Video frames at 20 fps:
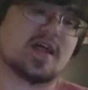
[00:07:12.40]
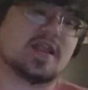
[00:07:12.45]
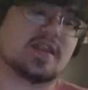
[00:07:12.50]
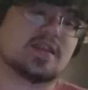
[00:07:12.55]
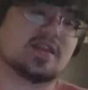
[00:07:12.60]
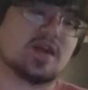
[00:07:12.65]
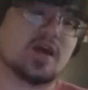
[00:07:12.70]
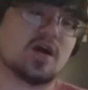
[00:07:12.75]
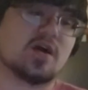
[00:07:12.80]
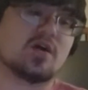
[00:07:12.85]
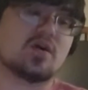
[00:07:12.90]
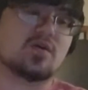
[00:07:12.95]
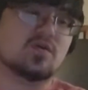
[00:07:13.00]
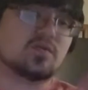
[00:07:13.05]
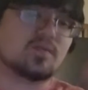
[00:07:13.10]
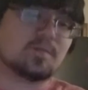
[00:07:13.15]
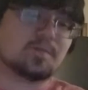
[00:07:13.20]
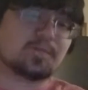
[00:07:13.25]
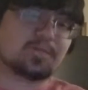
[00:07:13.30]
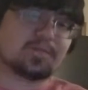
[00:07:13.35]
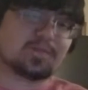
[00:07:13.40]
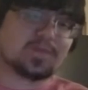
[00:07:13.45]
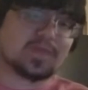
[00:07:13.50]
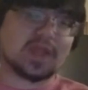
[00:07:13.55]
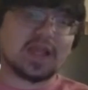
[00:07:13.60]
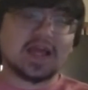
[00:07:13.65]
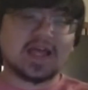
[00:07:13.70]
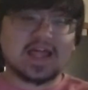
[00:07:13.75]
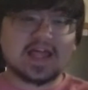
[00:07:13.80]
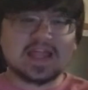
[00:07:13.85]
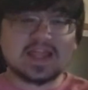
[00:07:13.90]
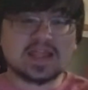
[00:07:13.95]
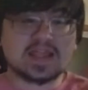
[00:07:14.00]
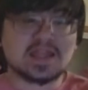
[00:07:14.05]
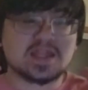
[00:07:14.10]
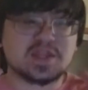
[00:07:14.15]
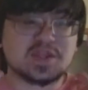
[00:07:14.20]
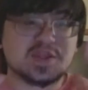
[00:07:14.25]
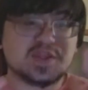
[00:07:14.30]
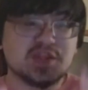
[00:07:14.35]
Now,
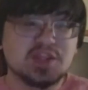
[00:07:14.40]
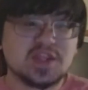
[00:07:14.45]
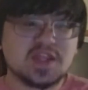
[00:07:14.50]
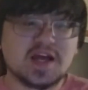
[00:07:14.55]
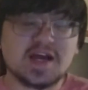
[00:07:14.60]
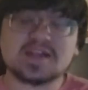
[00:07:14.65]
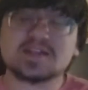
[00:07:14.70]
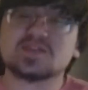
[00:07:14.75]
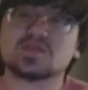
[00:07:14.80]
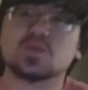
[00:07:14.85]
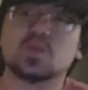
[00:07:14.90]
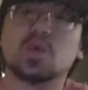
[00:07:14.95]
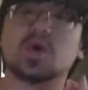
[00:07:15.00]
that's